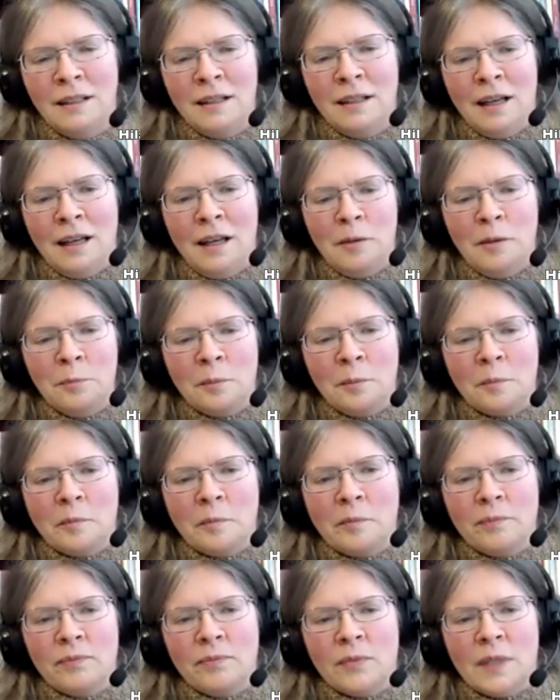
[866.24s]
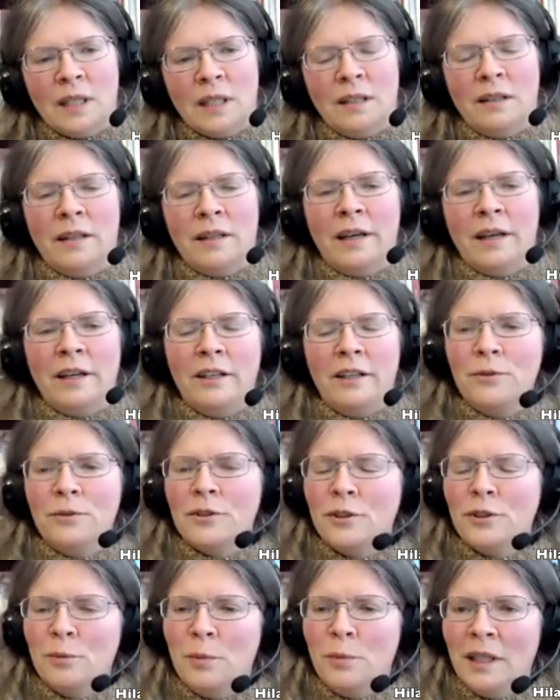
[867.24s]
Um, there
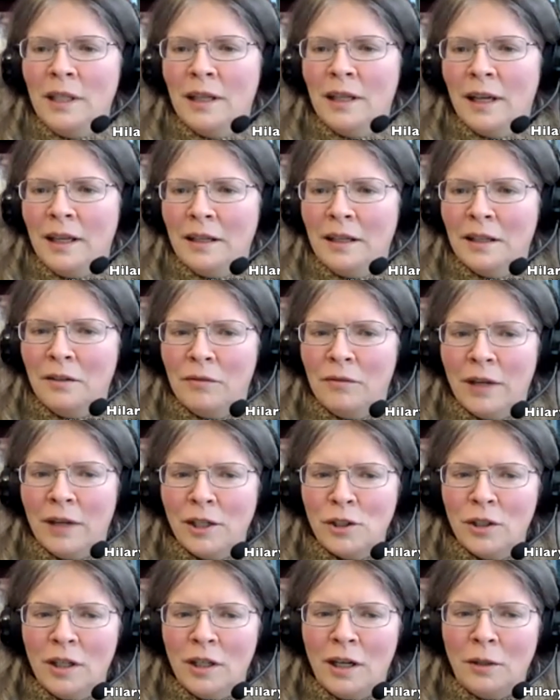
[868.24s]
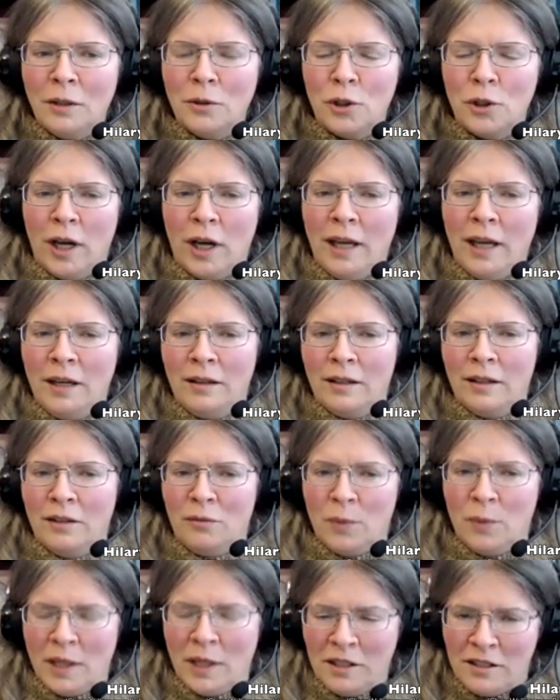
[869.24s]
used to be a convention in old China that
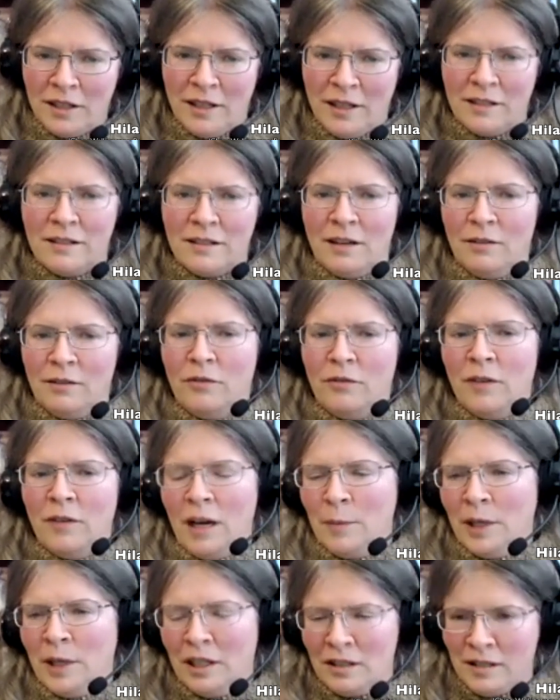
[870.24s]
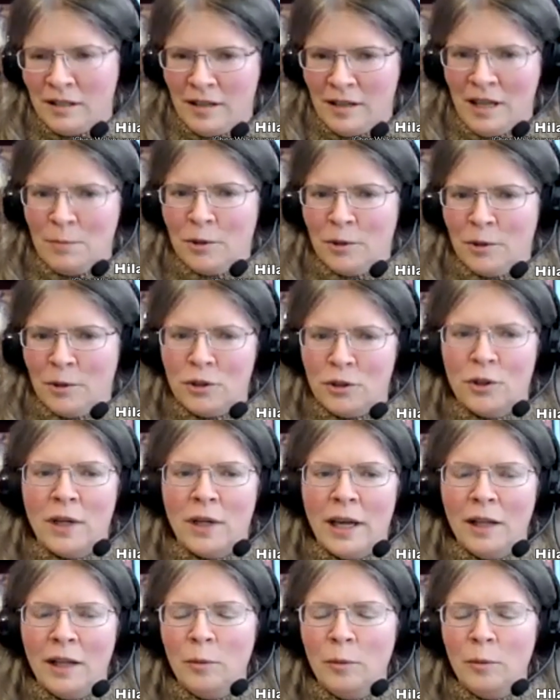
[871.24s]
if one state suffered famine, its neighbors
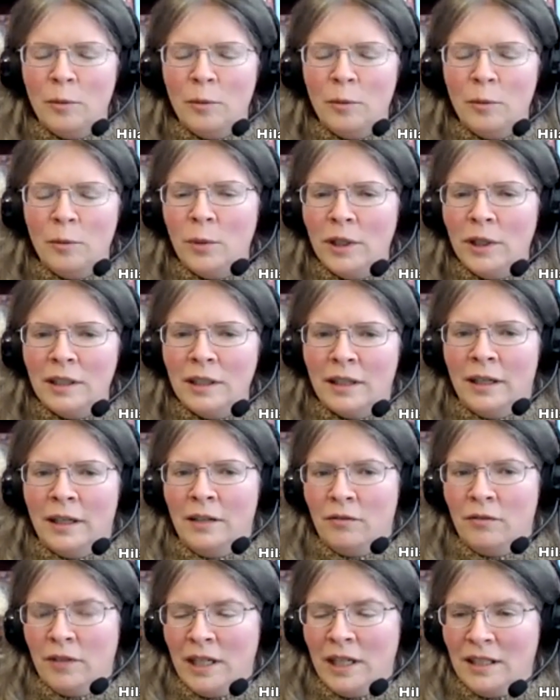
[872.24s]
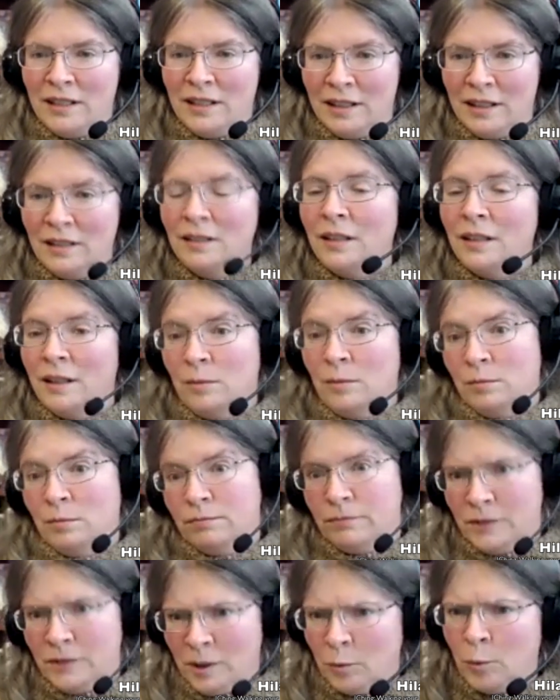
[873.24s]
should help it, and if they didn't, it
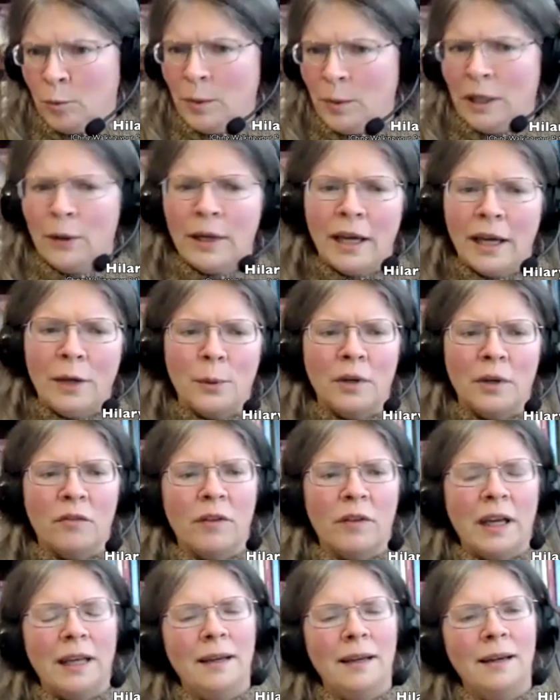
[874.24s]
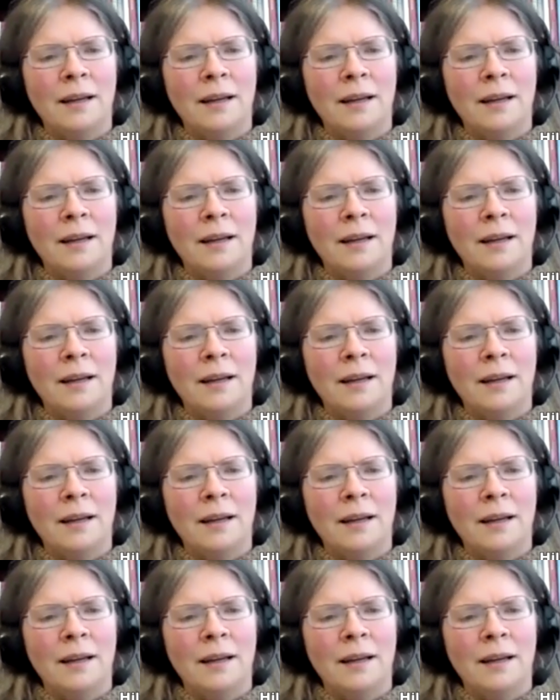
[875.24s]
would be okay to invade.